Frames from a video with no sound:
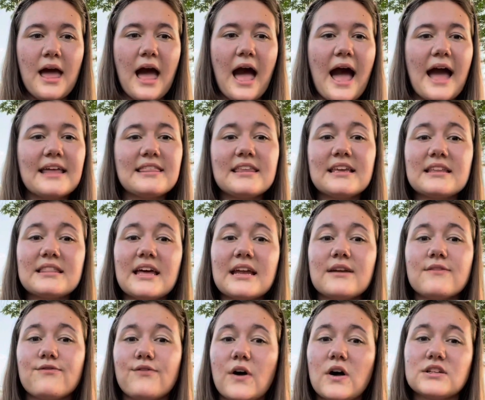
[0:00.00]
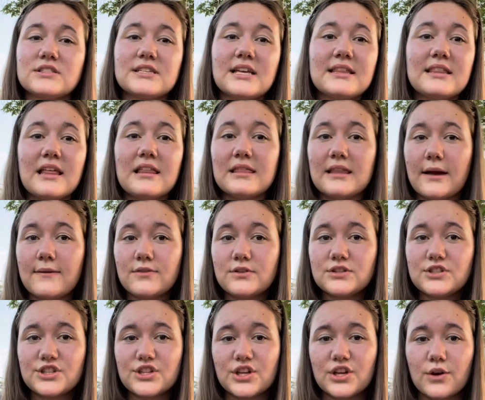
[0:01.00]
I think that it falls in the level
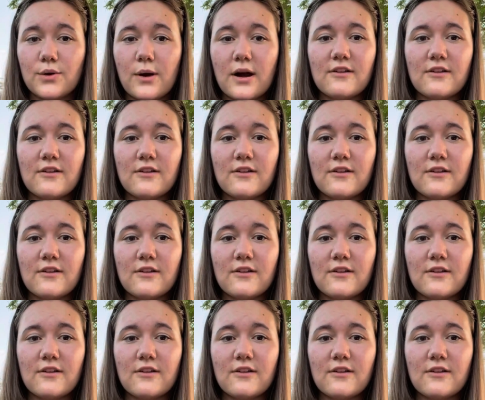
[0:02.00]
2